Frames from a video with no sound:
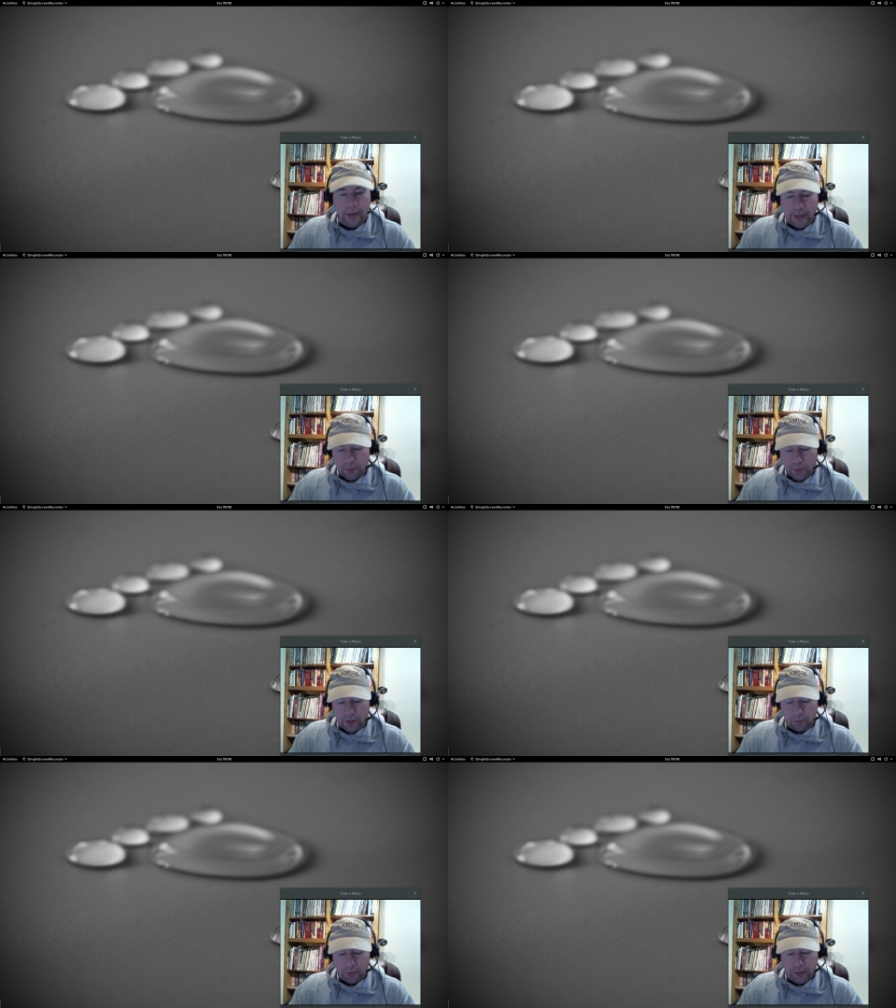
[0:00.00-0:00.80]
guess
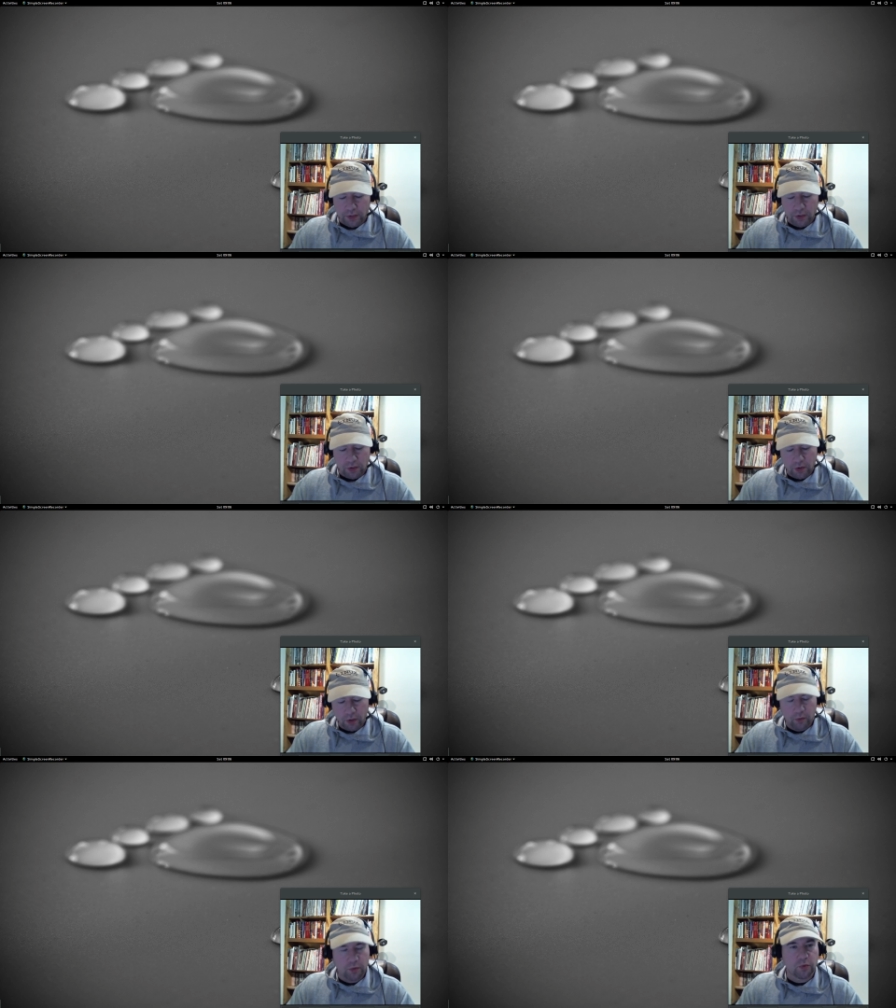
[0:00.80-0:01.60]
probably the place to
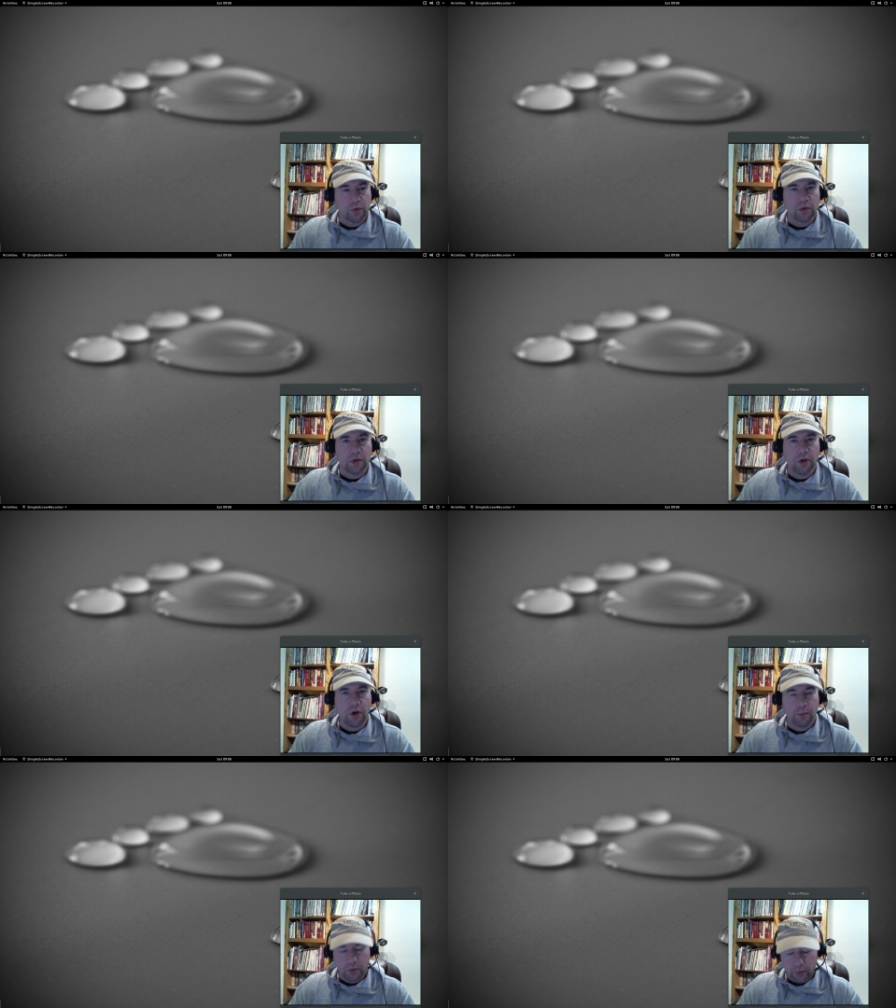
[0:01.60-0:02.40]
start was with the
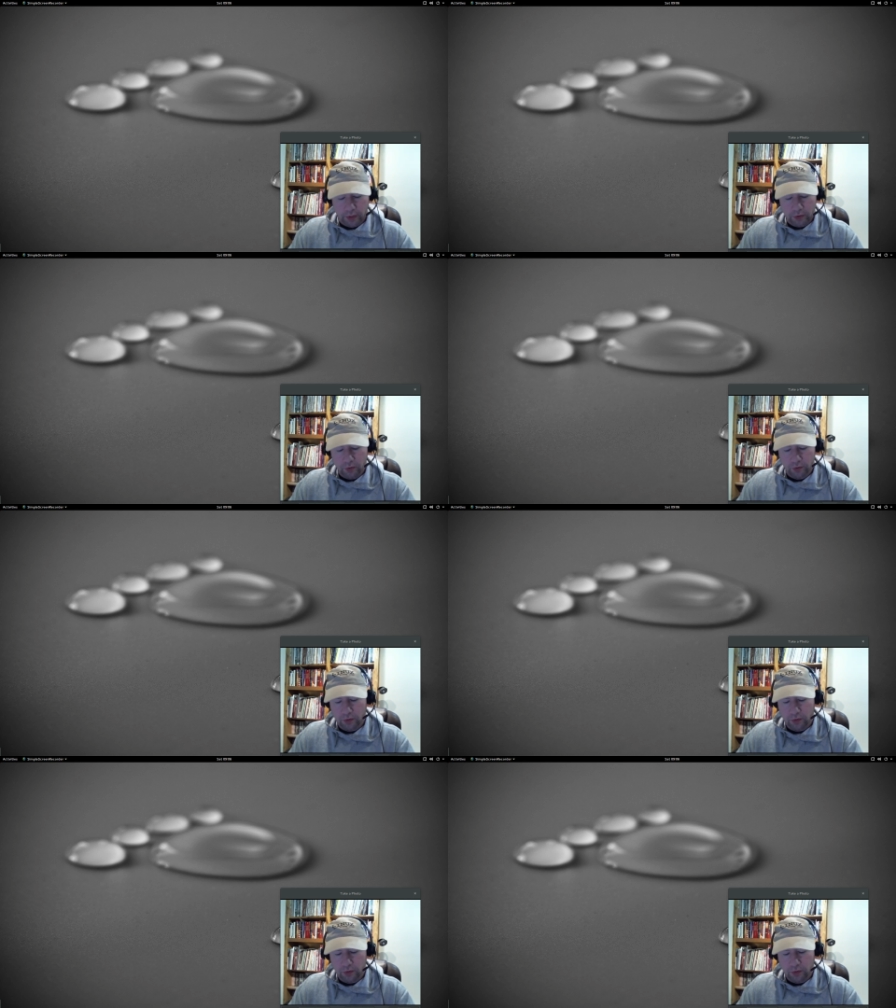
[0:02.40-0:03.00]
GNOME Tweak tool, so